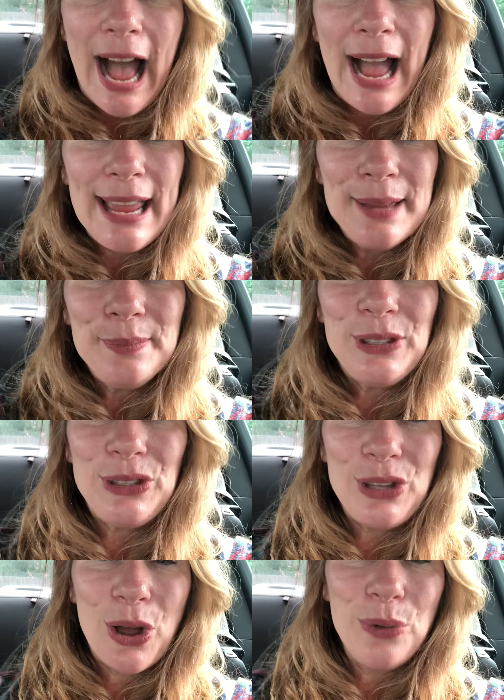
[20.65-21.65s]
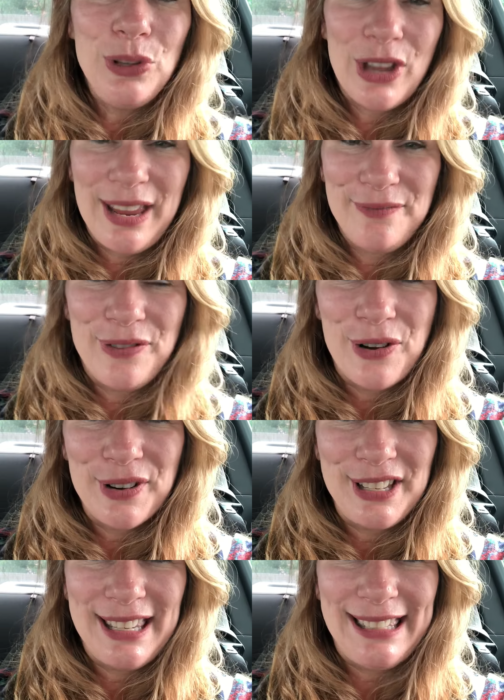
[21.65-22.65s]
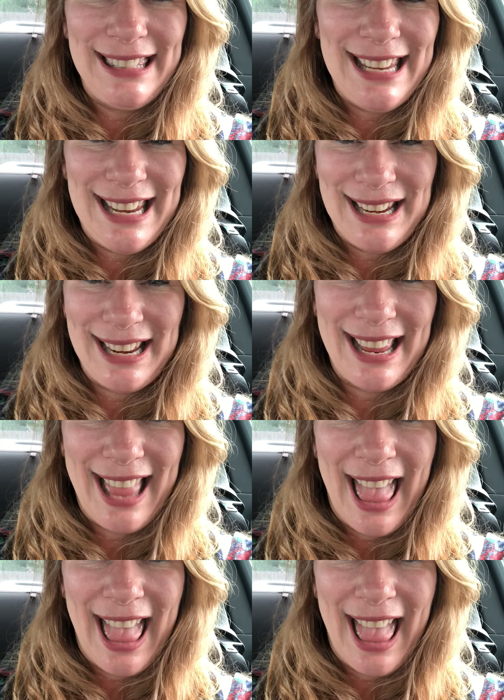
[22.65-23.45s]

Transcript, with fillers: I am so looking forward to seeing